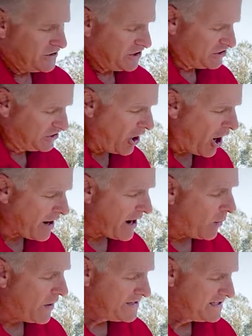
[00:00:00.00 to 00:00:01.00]
To start,
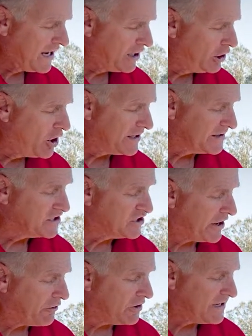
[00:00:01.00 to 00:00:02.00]
I want to take a look at the
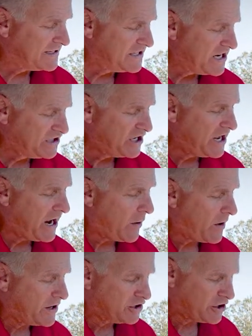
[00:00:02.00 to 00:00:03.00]
general condition. I
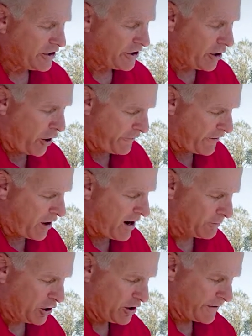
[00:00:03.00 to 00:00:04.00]
want to turn it over.
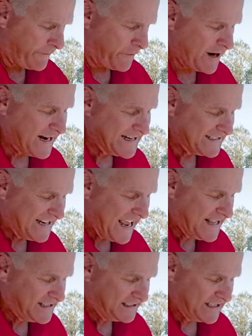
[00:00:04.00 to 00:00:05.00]
I'm looking for any
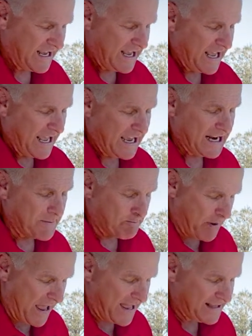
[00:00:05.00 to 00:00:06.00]
dents, any
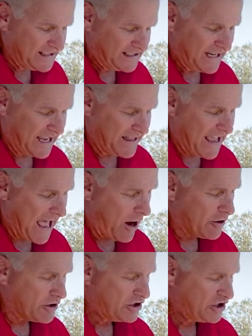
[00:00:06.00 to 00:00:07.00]
bends in the
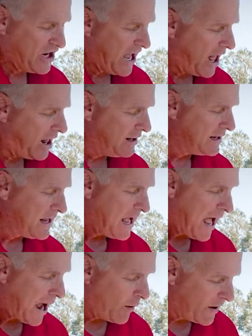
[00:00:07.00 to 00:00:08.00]
outer shell.
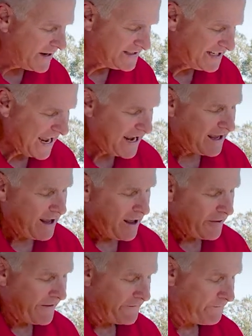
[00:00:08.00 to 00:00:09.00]
I want to take
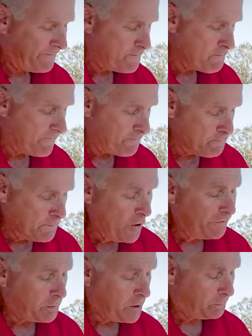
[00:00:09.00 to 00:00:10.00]
the
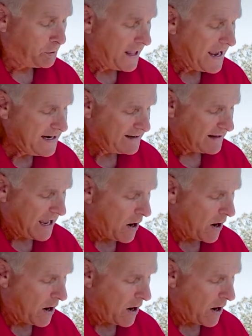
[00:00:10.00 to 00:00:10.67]
movable plate.